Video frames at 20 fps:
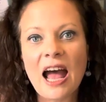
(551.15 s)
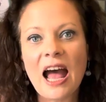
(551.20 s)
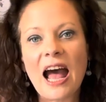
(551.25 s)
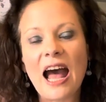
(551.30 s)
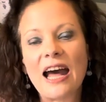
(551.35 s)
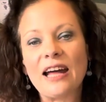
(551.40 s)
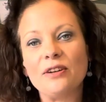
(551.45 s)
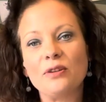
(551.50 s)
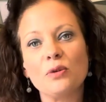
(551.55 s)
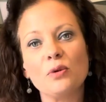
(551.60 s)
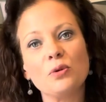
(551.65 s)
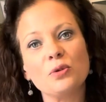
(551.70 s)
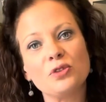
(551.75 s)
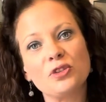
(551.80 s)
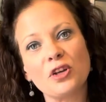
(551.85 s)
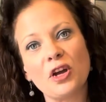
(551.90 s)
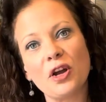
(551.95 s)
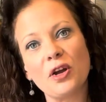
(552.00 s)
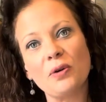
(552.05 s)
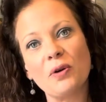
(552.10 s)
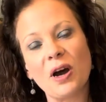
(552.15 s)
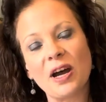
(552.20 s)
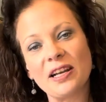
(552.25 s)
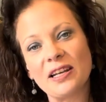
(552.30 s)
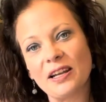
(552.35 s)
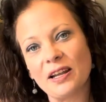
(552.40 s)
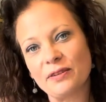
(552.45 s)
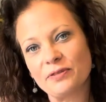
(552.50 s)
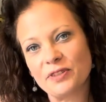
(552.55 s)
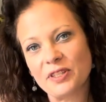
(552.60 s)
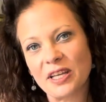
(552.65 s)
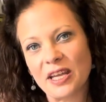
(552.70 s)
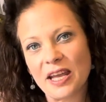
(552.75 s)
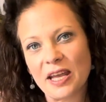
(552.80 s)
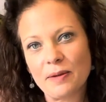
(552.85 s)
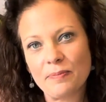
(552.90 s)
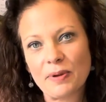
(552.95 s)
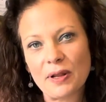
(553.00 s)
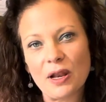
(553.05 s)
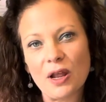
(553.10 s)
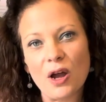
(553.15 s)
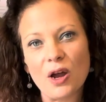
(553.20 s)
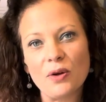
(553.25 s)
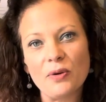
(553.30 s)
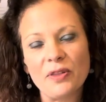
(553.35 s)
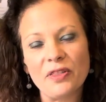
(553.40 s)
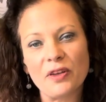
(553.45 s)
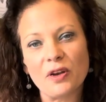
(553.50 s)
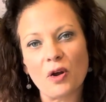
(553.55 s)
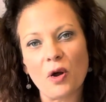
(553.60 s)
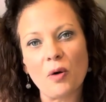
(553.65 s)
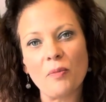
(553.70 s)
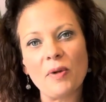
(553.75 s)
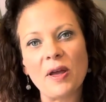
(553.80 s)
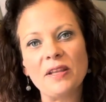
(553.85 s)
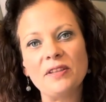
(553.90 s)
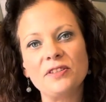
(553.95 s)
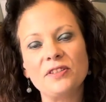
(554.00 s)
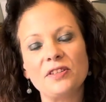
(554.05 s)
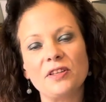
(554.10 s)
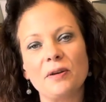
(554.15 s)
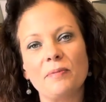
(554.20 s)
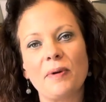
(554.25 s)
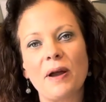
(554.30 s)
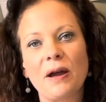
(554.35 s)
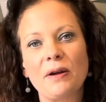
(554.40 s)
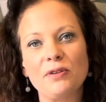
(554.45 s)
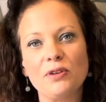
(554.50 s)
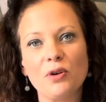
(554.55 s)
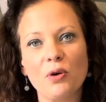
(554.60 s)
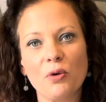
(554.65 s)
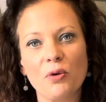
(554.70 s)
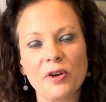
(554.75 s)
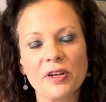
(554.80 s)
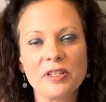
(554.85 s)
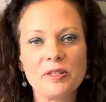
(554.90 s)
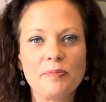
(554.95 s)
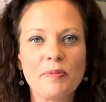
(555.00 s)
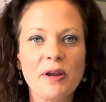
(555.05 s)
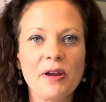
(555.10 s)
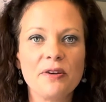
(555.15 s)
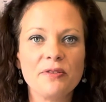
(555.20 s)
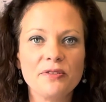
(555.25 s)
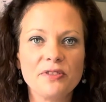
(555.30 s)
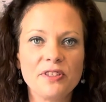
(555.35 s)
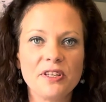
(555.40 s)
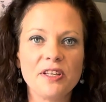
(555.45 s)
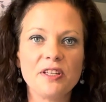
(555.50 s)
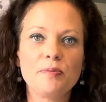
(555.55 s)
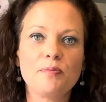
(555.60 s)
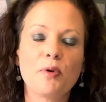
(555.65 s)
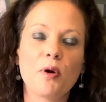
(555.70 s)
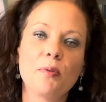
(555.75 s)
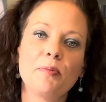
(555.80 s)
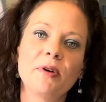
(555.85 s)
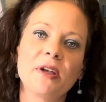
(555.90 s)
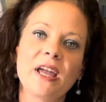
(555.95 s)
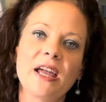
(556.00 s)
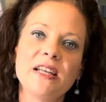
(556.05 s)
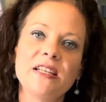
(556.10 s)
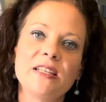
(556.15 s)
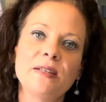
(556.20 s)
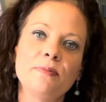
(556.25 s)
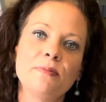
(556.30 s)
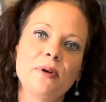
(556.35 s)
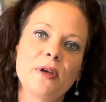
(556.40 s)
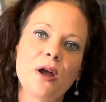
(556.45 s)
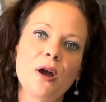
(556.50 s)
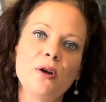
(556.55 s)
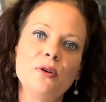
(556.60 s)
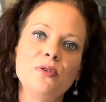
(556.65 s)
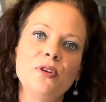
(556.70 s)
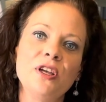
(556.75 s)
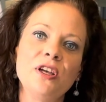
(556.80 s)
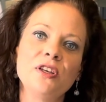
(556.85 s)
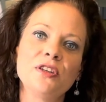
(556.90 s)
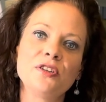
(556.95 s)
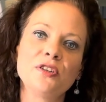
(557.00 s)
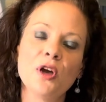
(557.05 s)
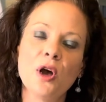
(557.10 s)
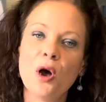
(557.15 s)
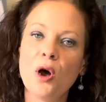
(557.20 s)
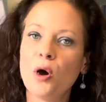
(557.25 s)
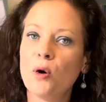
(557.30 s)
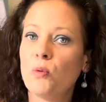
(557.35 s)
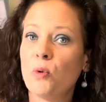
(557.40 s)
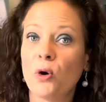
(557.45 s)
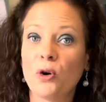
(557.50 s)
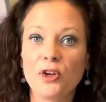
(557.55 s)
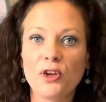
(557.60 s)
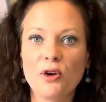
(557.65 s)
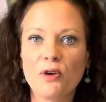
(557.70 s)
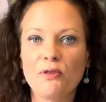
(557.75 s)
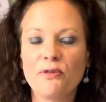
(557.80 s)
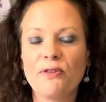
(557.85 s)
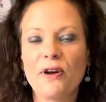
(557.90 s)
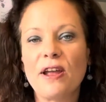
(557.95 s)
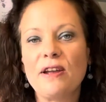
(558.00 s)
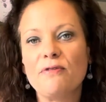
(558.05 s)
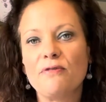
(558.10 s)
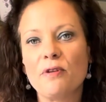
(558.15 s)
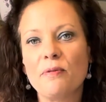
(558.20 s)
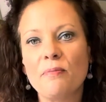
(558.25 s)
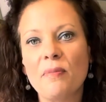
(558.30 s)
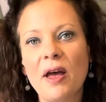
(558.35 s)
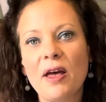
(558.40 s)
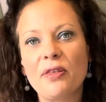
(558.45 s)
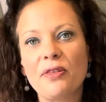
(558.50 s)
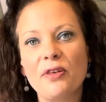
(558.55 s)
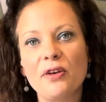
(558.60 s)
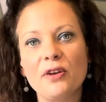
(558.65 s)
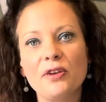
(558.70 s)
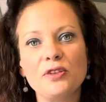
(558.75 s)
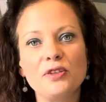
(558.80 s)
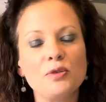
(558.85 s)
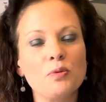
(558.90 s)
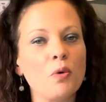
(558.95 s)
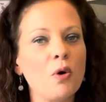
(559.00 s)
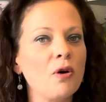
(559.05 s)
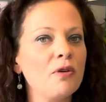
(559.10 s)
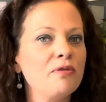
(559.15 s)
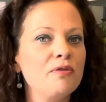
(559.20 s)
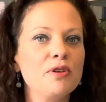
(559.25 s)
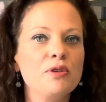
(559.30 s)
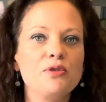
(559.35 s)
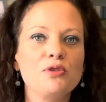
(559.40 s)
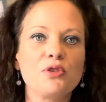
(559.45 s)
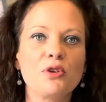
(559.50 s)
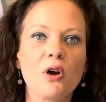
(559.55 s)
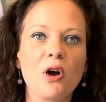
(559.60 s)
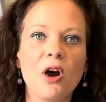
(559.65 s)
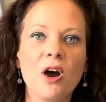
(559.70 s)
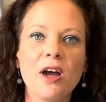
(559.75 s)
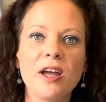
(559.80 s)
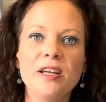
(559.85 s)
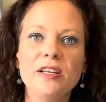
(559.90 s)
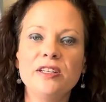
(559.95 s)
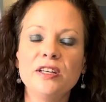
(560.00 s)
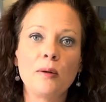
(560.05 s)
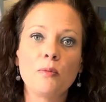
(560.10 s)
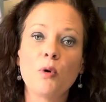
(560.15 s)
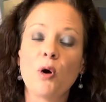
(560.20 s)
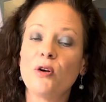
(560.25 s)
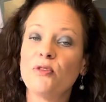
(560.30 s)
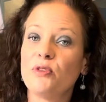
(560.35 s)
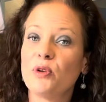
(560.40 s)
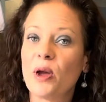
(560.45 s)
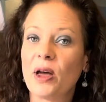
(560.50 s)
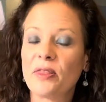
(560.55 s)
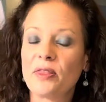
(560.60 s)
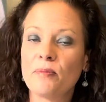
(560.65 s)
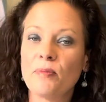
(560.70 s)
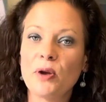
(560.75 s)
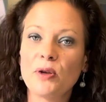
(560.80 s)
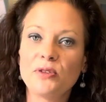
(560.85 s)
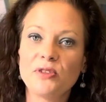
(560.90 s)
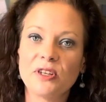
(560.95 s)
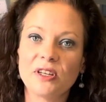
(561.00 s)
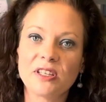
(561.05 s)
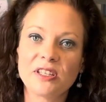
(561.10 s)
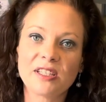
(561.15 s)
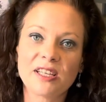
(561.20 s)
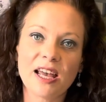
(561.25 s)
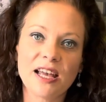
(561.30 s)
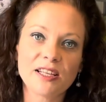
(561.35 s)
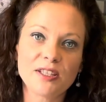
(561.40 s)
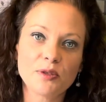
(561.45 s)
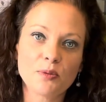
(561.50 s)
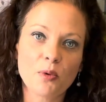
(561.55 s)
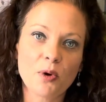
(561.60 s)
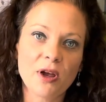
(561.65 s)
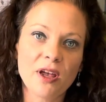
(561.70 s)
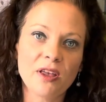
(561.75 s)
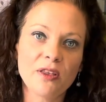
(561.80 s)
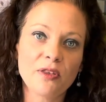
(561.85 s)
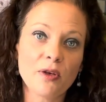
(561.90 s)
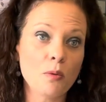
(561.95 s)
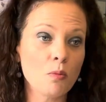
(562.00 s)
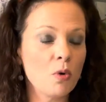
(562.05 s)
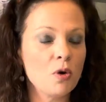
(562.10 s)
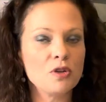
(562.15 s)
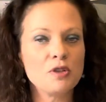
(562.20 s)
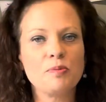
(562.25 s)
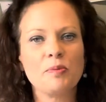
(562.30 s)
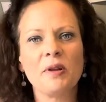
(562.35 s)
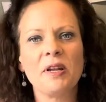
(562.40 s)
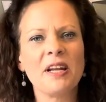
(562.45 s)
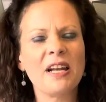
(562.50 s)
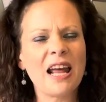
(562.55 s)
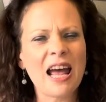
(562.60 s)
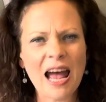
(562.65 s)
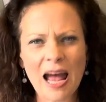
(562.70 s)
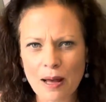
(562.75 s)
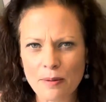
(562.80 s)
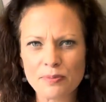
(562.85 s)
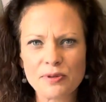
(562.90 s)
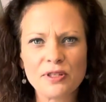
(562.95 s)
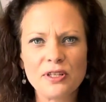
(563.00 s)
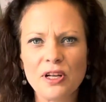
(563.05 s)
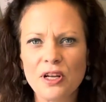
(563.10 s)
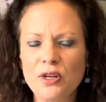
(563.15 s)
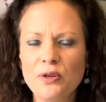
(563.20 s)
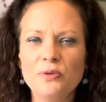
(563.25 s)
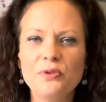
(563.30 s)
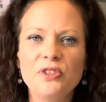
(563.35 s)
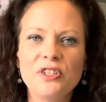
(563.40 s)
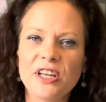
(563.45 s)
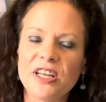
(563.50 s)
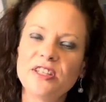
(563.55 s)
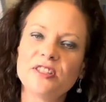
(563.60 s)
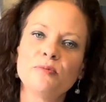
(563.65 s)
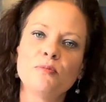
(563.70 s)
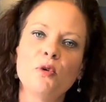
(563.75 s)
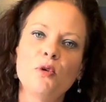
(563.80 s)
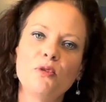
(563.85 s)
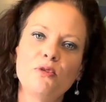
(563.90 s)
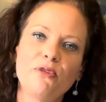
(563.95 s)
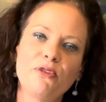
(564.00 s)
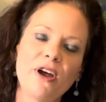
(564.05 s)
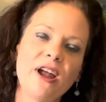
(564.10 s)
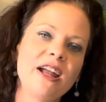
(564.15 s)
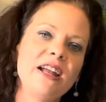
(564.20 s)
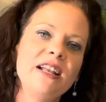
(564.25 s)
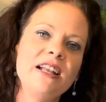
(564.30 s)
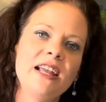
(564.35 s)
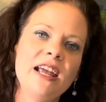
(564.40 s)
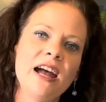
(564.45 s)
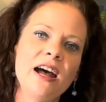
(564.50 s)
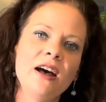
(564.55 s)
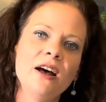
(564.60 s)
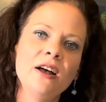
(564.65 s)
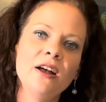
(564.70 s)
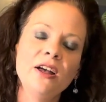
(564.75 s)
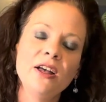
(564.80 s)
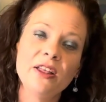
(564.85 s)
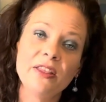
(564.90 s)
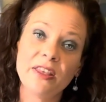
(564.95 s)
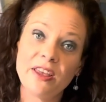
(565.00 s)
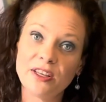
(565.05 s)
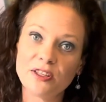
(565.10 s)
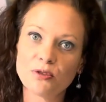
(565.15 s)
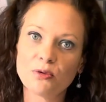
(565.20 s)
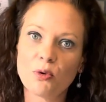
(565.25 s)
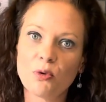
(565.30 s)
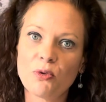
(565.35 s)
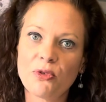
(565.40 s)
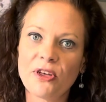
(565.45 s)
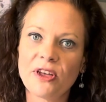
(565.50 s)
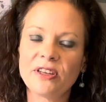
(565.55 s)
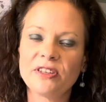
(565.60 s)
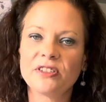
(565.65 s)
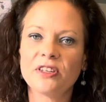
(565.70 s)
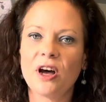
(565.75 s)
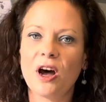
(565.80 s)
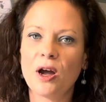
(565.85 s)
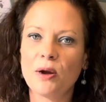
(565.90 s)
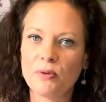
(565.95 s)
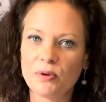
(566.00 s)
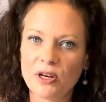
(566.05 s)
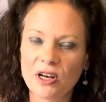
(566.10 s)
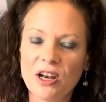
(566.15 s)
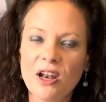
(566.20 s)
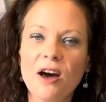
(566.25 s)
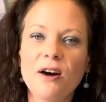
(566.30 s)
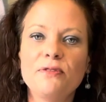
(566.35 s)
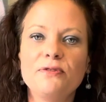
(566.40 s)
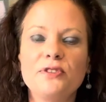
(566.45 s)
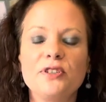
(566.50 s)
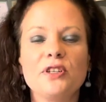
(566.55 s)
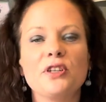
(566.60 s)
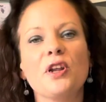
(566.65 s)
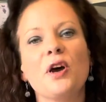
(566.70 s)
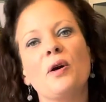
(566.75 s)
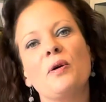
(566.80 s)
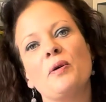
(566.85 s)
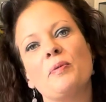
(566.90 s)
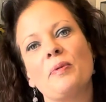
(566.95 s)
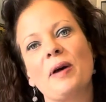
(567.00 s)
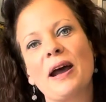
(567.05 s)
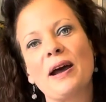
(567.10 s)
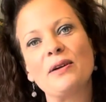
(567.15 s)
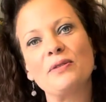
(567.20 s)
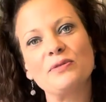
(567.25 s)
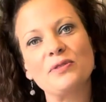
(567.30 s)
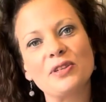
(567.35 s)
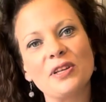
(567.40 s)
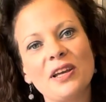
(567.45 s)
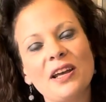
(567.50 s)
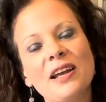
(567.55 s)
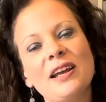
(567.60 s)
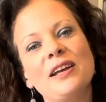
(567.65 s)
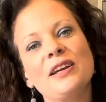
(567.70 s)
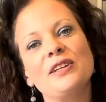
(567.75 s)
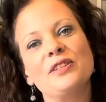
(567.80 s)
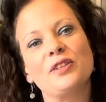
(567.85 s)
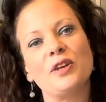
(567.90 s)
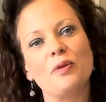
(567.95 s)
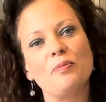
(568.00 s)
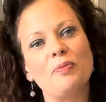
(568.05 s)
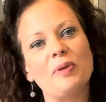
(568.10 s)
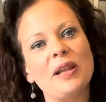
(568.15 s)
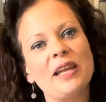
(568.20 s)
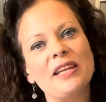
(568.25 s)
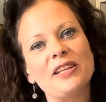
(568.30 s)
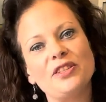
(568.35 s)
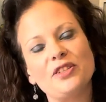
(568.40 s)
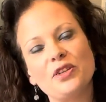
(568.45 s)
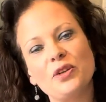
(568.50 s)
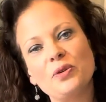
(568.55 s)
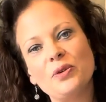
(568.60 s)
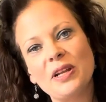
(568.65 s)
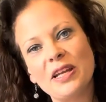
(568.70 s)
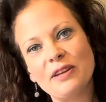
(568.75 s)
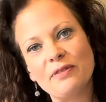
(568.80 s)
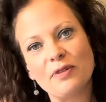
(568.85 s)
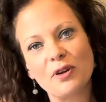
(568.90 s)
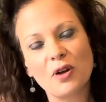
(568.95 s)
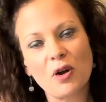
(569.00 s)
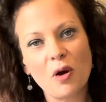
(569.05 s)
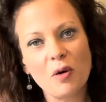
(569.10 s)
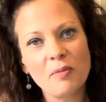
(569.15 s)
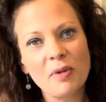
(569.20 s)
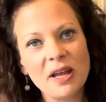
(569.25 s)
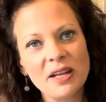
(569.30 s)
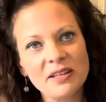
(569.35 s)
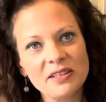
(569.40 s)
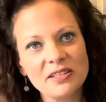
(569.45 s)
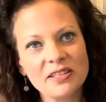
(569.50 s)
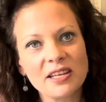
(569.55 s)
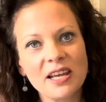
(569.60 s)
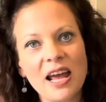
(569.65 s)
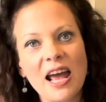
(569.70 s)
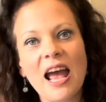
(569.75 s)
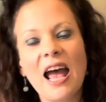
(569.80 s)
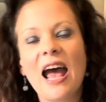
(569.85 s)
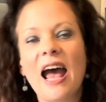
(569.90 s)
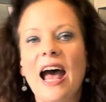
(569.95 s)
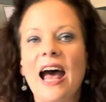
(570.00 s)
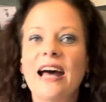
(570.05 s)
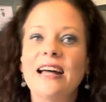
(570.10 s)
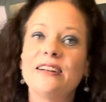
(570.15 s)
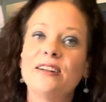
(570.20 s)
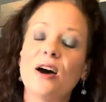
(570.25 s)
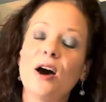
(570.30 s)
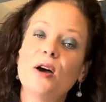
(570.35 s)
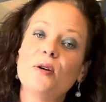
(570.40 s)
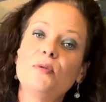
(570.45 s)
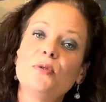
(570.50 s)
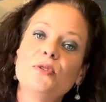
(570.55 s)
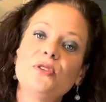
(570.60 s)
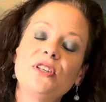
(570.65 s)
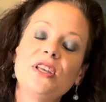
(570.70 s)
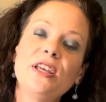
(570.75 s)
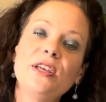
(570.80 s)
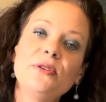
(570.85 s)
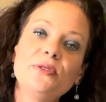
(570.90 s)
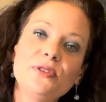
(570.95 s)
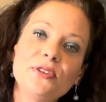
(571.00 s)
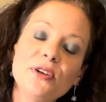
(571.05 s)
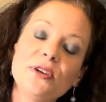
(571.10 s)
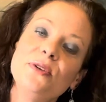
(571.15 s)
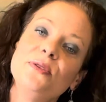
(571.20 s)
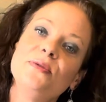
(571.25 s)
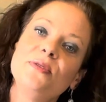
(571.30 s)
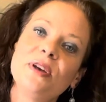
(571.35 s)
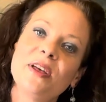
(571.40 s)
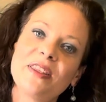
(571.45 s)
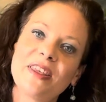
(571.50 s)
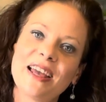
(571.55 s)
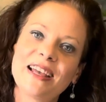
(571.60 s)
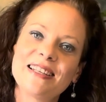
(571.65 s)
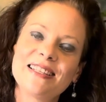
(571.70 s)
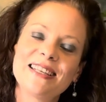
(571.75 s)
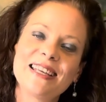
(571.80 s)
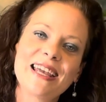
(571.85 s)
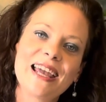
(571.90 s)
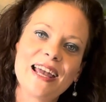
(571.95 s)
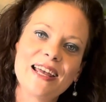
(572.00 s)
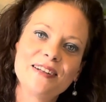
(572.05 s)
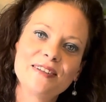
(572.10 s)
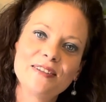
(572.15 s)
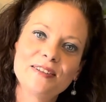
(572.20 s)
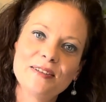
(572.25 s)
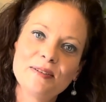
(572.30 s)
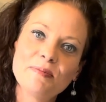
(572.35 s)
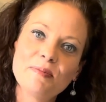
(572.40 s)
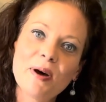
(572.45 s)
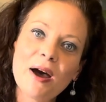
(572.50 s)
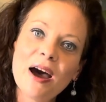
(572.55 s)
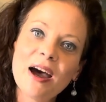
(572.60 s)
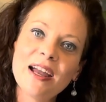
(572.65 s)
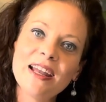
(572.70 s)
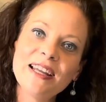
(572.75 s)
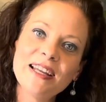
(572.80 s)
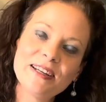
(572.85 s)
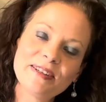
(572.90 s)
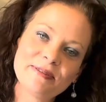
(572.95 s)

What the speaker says: And also I'd love to hear below in the comments about your experiences propagating begonias. What are your favourite methods? What have you tried? What have you had the most success with? What's been an absolute dismal failure? These are all things that I would love to know about. So please do leave a comment and I will see you soon. Thanks again. Bye.